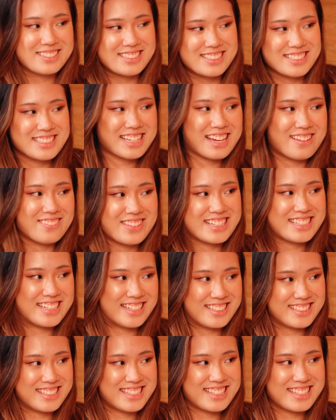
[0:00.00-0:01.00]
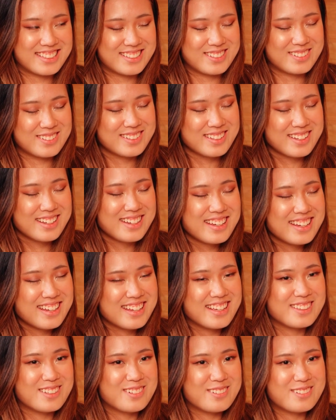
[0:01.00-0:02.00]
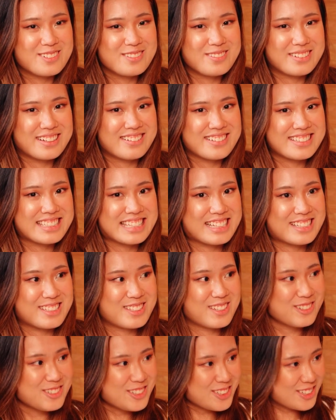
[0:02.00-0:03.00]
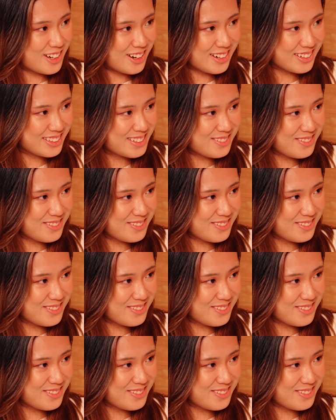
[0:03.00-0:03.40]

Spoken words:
and just kind of like dancing in the room, and I was like so shocked